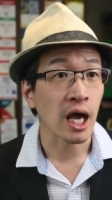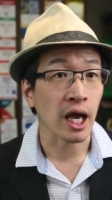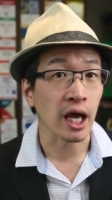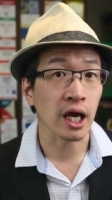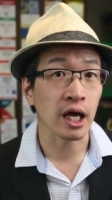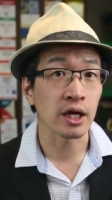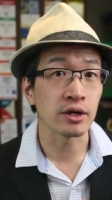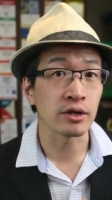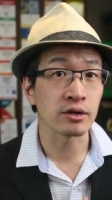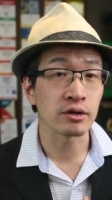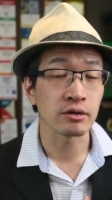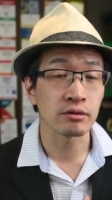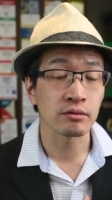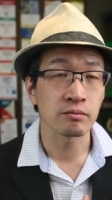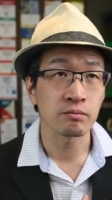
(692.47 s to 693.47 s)
And
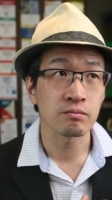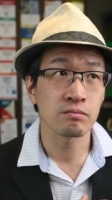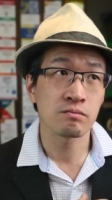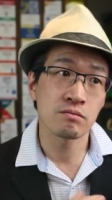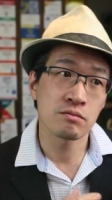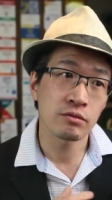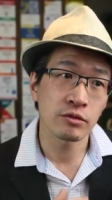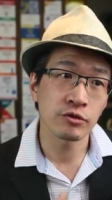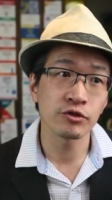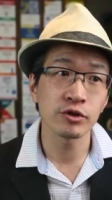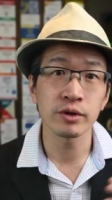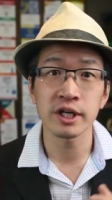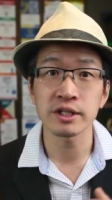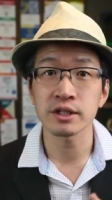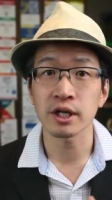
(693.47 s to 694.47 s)
a few
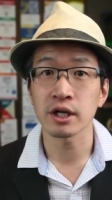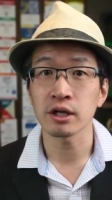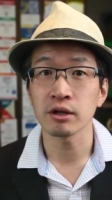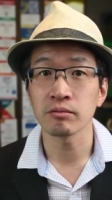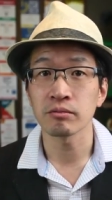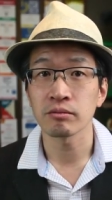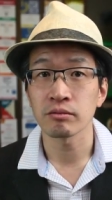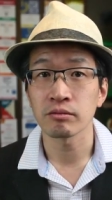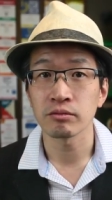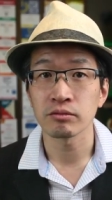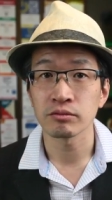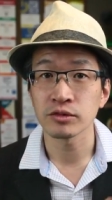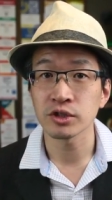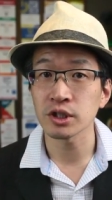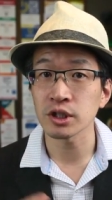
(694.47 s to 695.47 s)
days later,
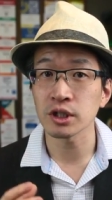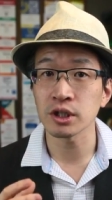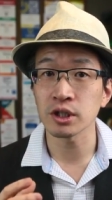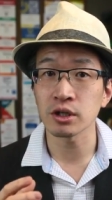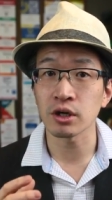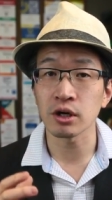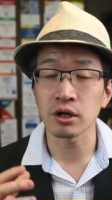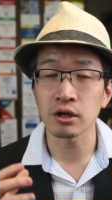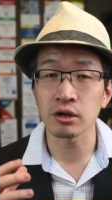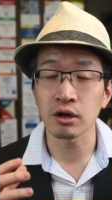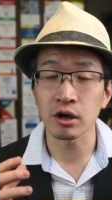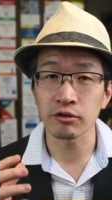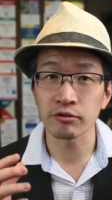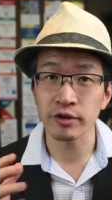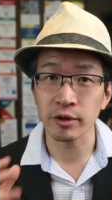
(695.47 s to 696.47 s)
she,
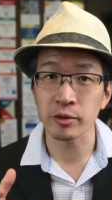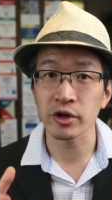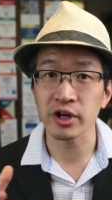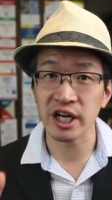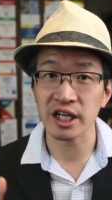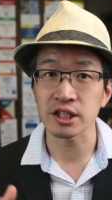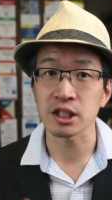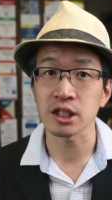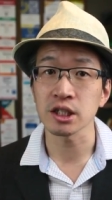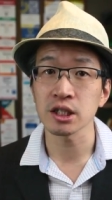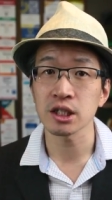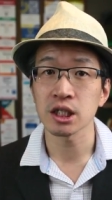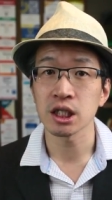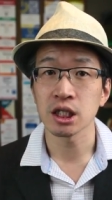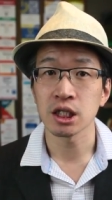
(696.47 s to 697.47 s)
on February 19th,
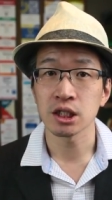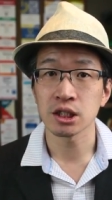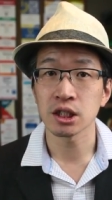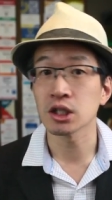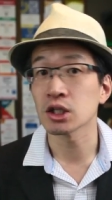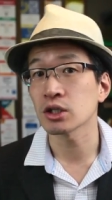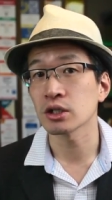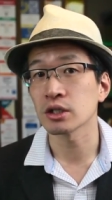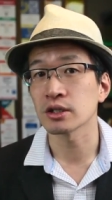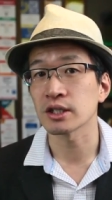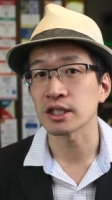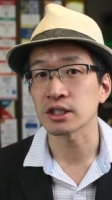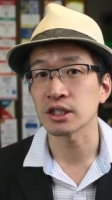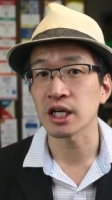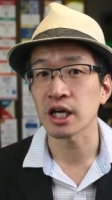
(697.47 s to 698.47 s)
she learned
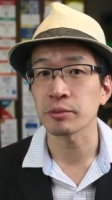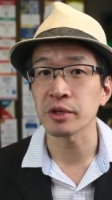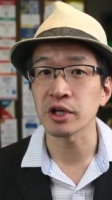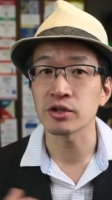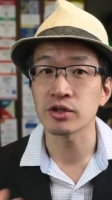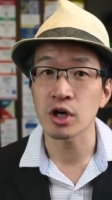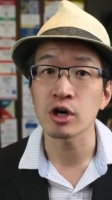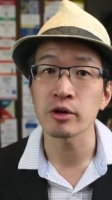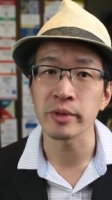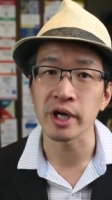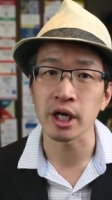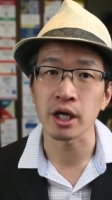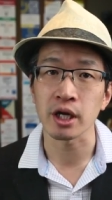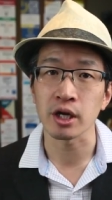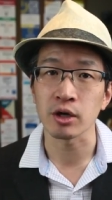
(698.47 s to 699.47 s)
that she had been
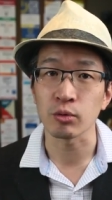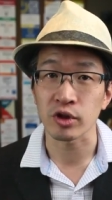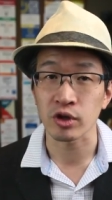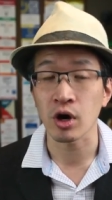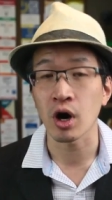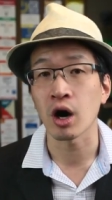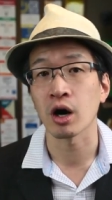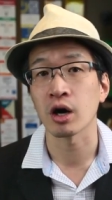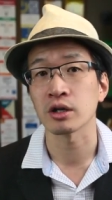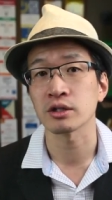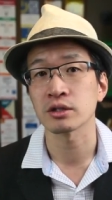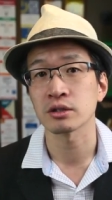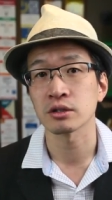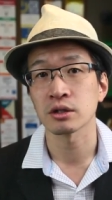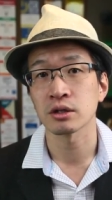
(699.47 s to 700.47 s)
terminated with
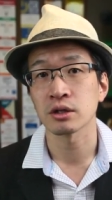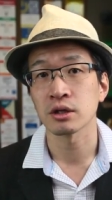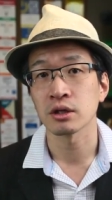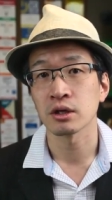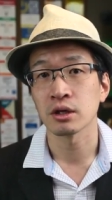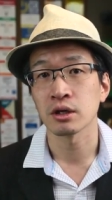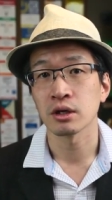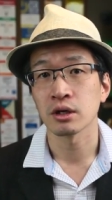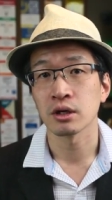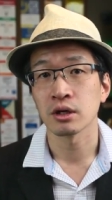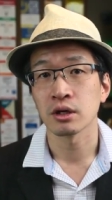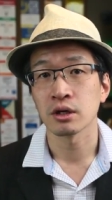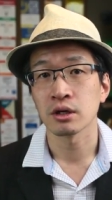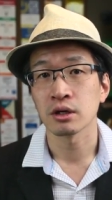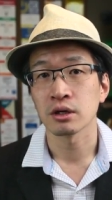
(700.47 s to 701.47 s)
cause.
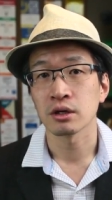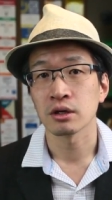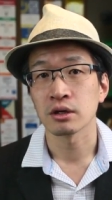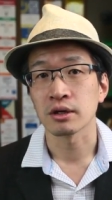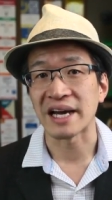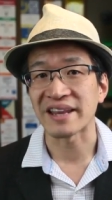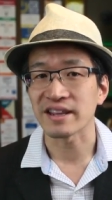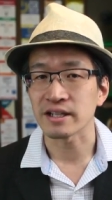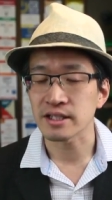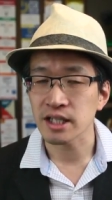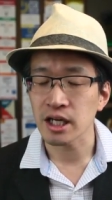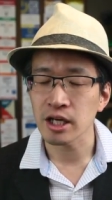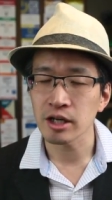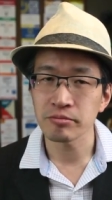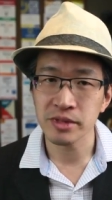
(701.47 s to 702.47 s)
At the
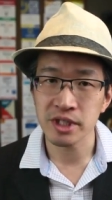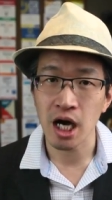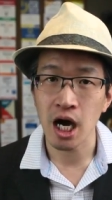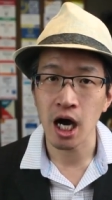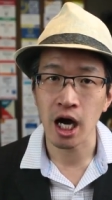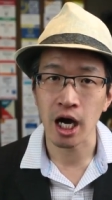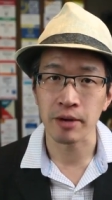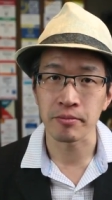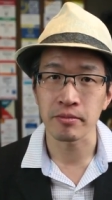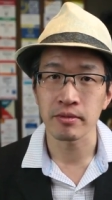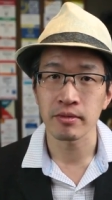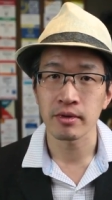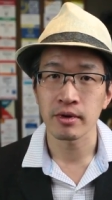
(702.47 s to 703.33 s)
same time,